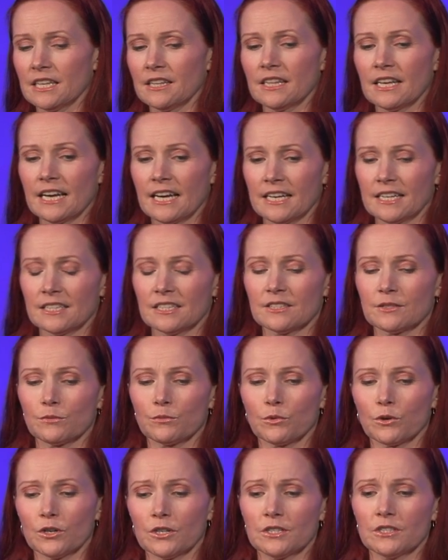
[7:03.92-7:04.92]
that
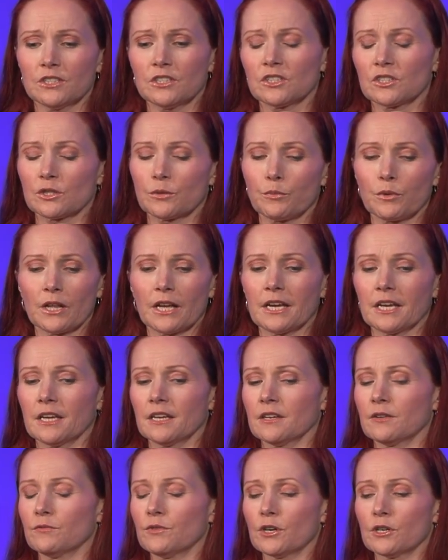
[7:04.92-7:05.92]
was
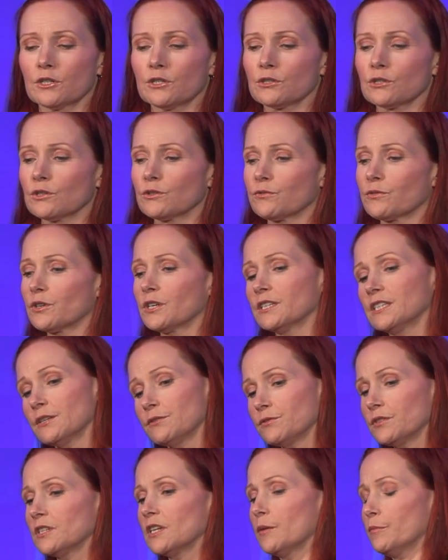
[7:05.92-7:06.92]
supplying inverters for a
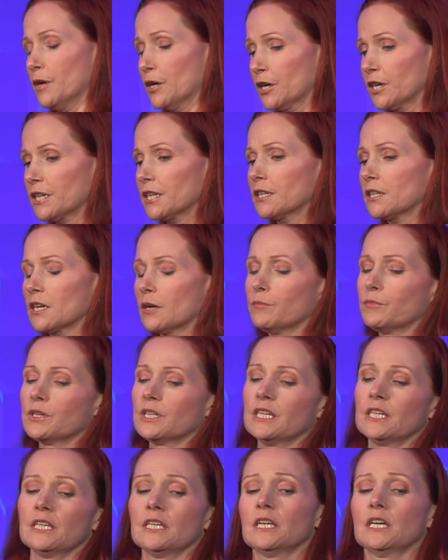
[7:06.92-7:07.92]
different American
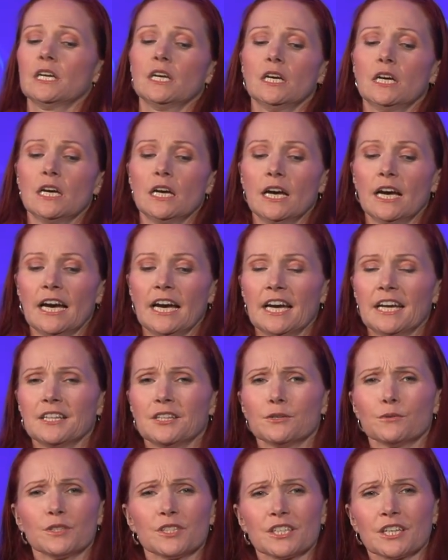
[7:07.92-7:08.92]
company, and
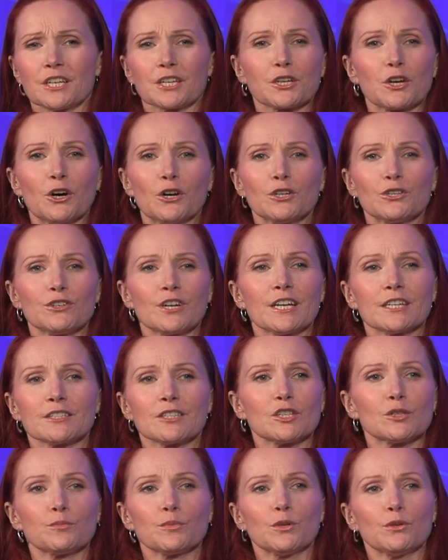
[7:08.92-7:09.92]
there was a contract
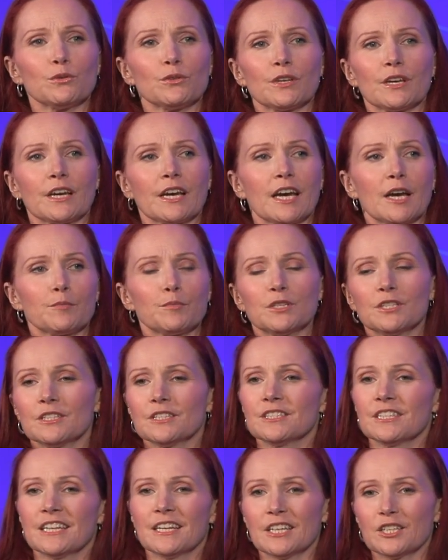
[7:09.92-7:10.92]
dispute that
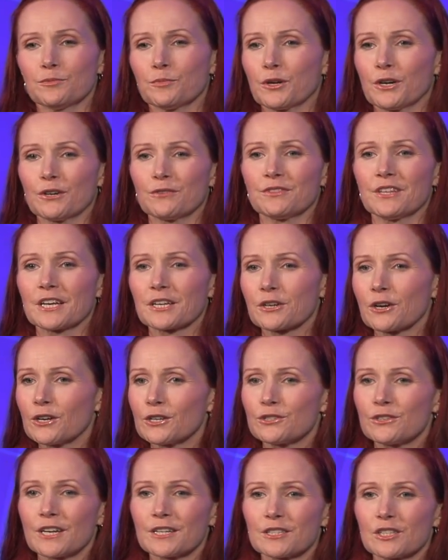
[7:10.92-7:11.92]
happened, and as part of that
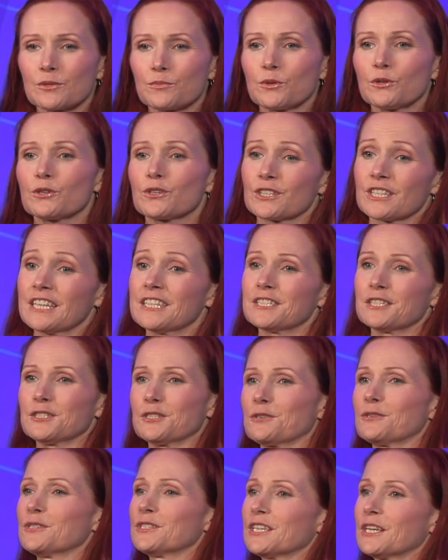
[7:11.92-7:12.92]
contract dispute, because as it
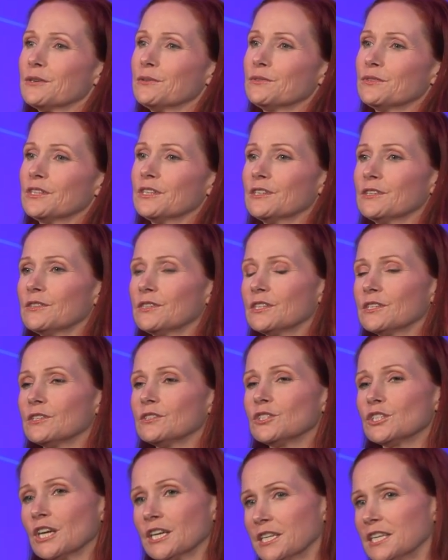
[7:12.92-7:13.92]
turns out, the
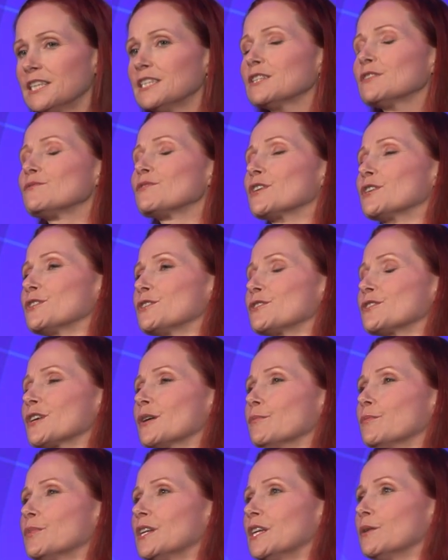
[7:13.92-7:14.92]
Chinese inverter
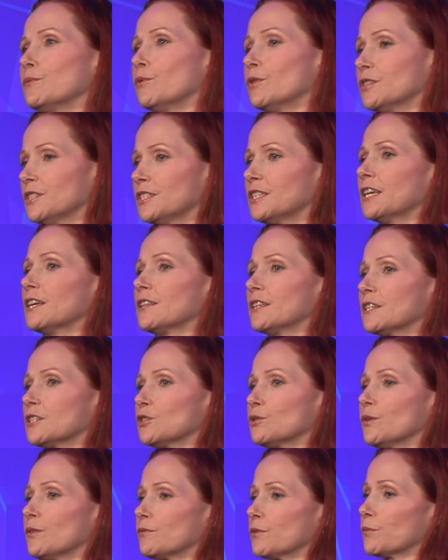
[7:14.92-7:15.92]
company was selling
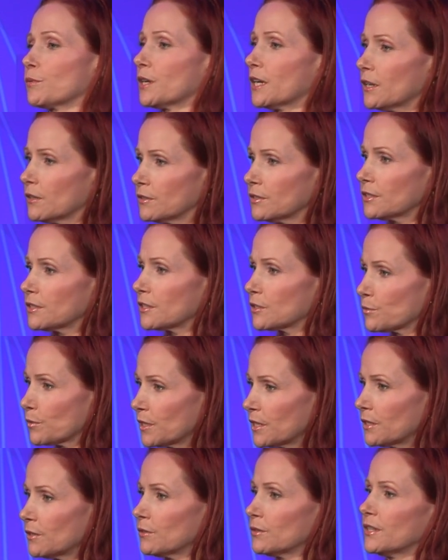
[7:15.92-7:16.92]
to everyone else as
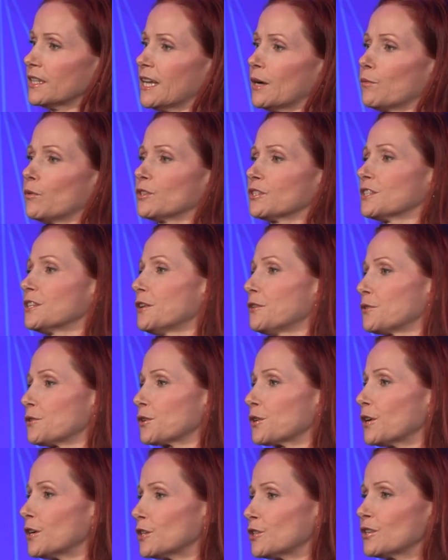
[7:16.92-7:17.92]
well, and that wasn't in their
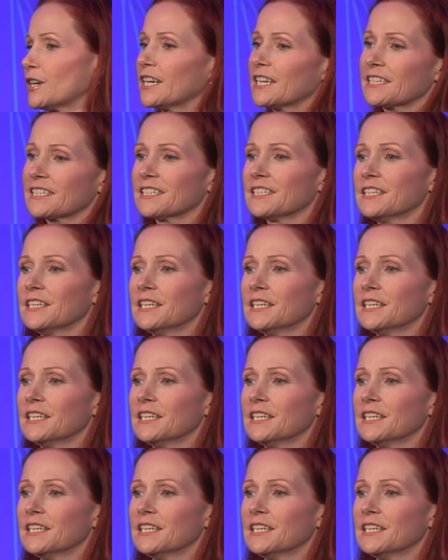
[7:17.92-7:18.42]
contract.